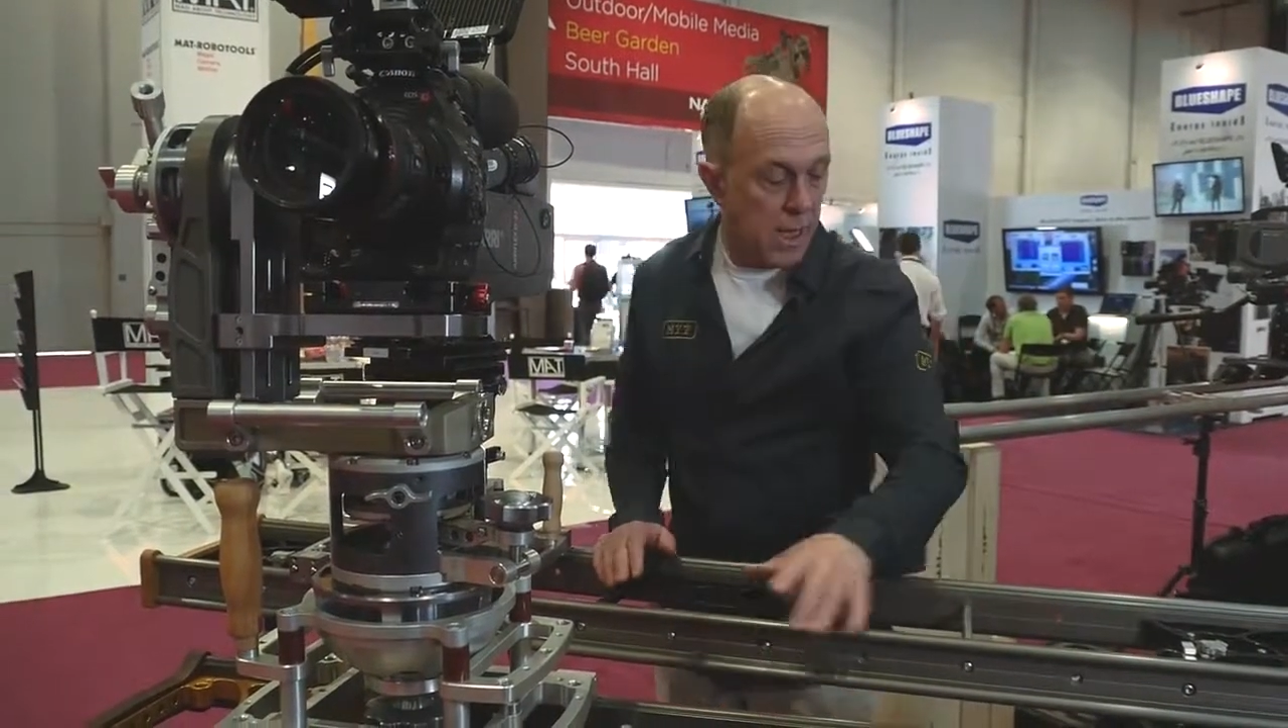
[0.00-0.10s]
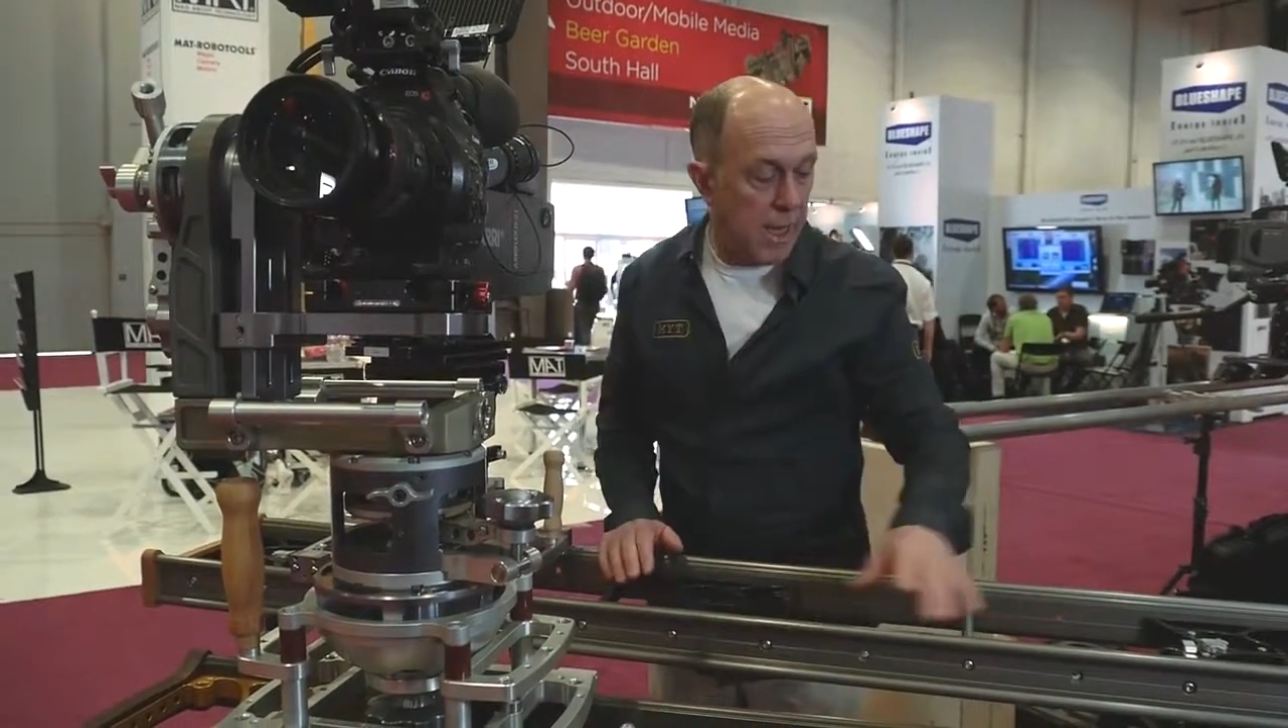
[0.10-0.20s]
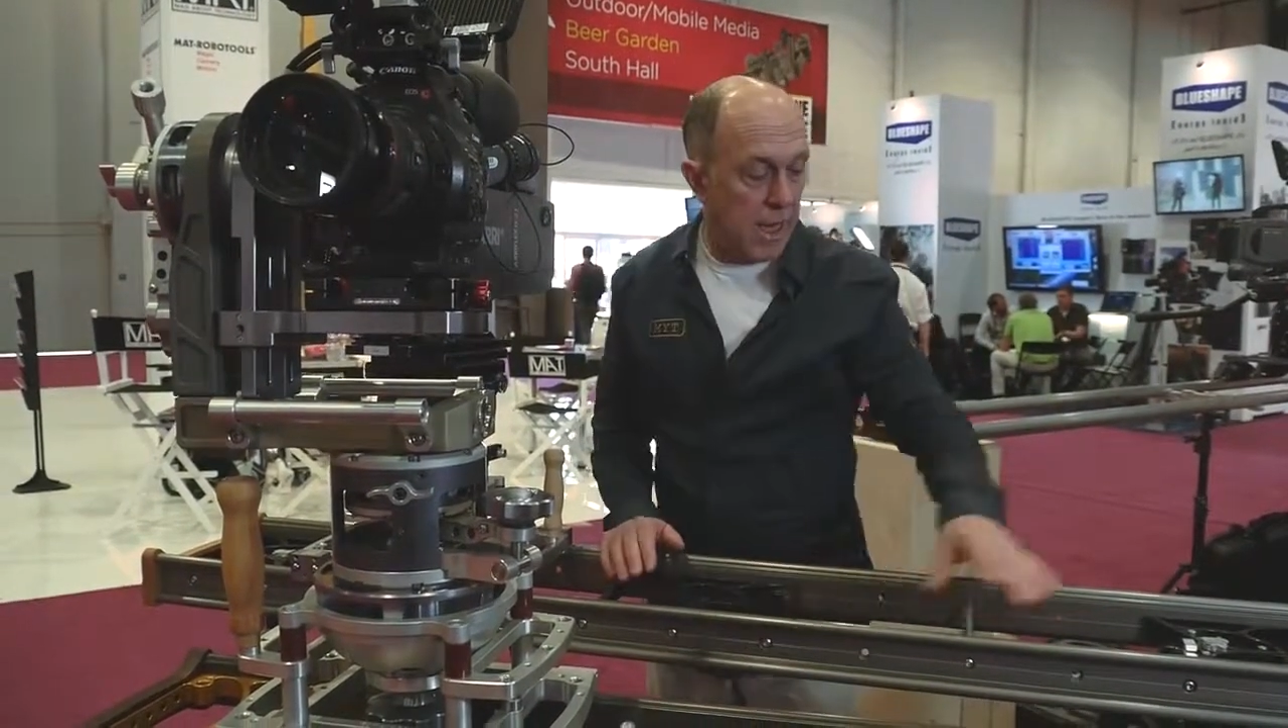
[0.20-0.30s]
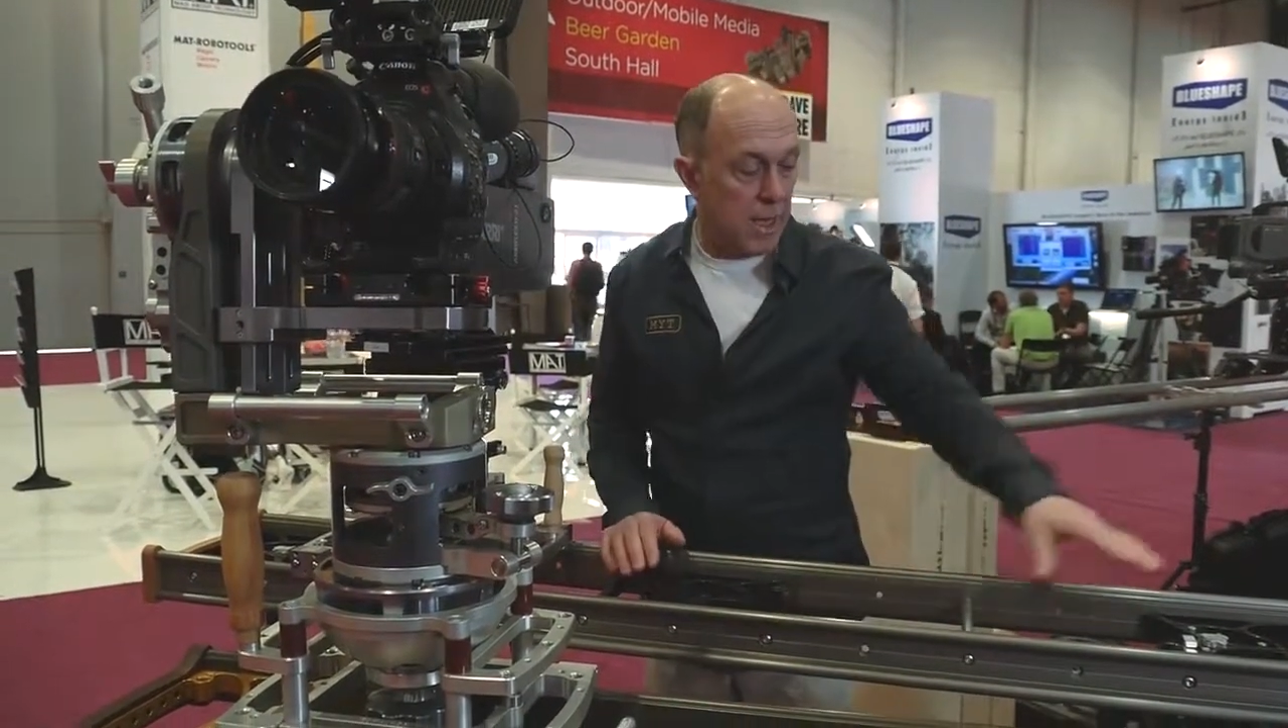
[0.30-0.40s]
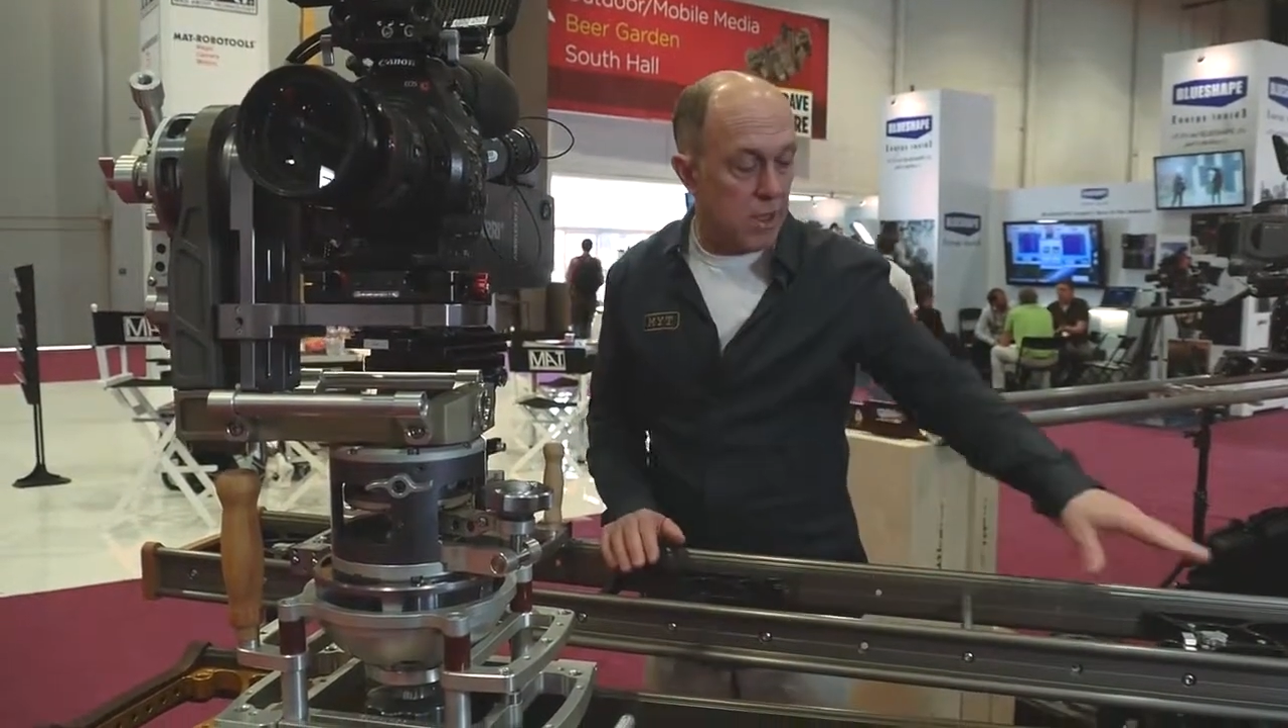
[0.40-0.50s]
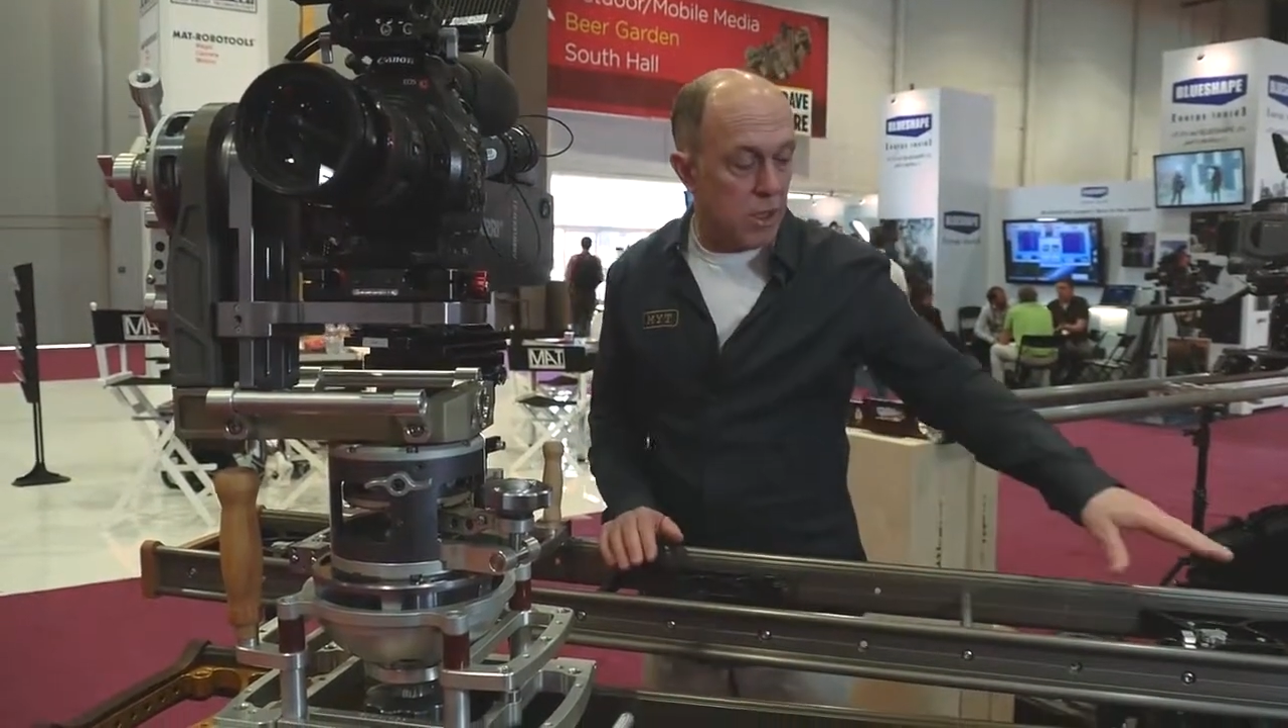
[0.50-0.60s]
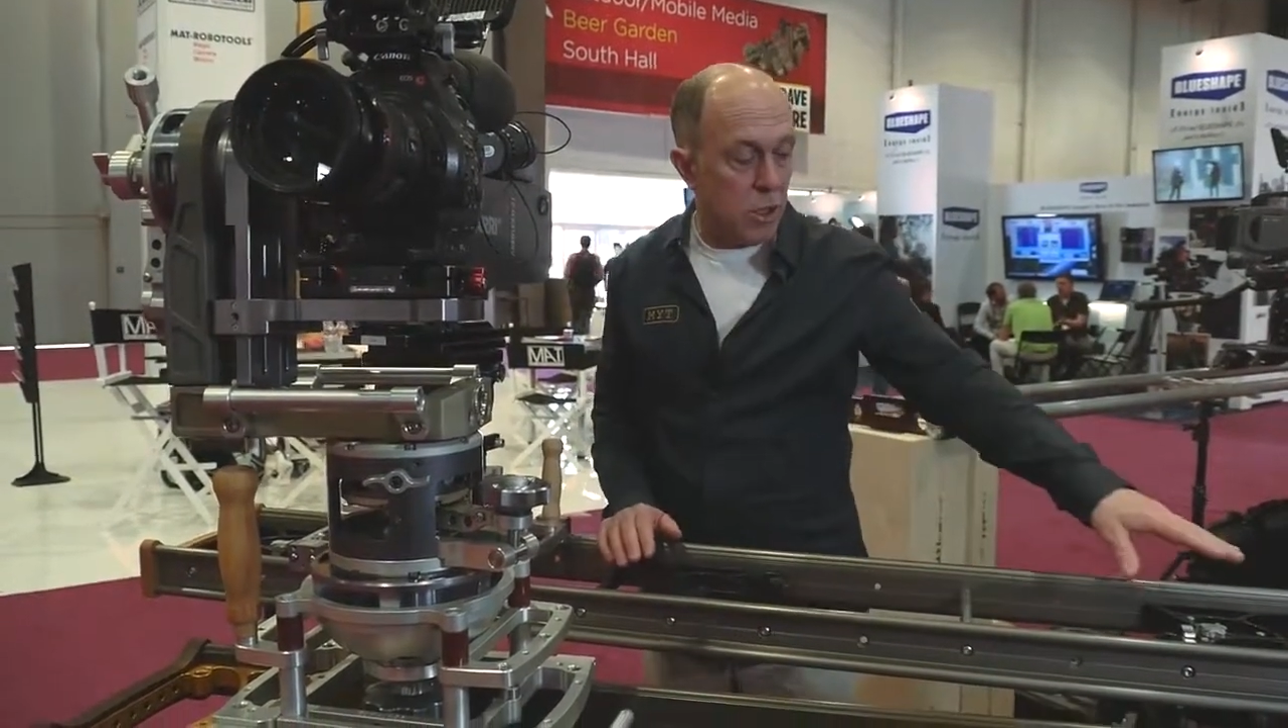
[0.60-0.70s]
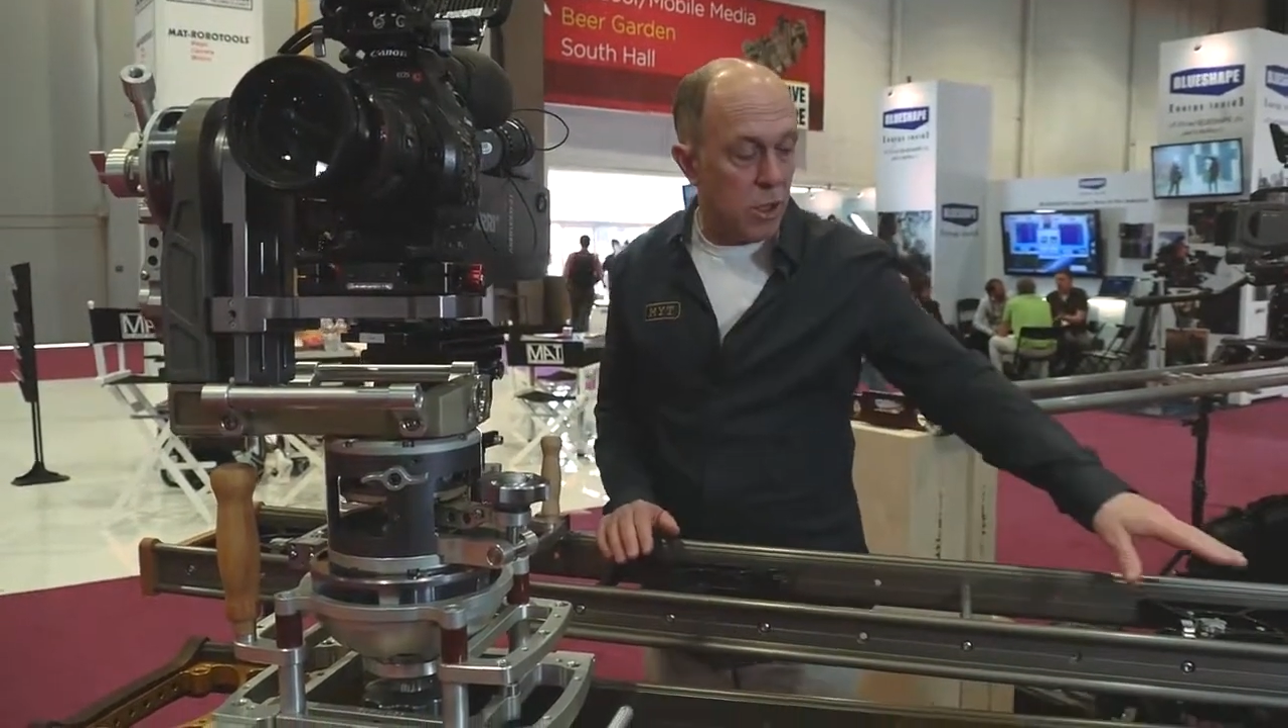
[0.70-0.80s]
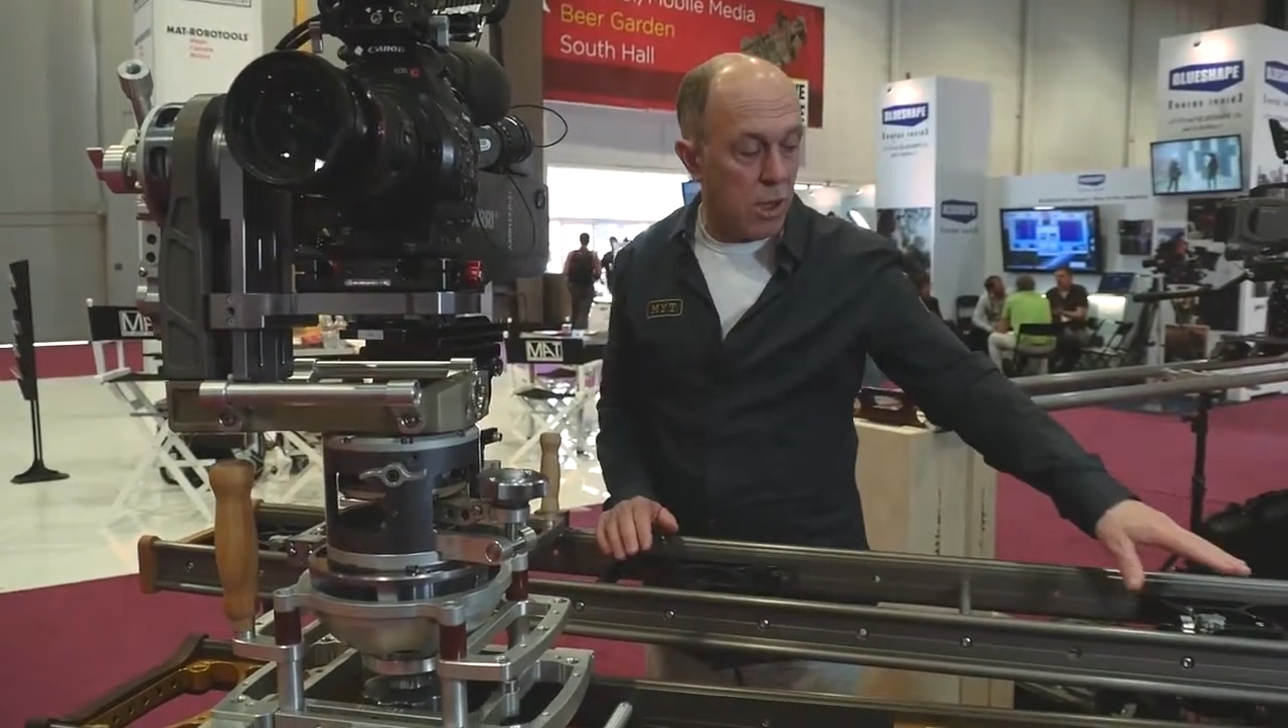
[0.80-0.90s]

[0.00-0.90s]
is a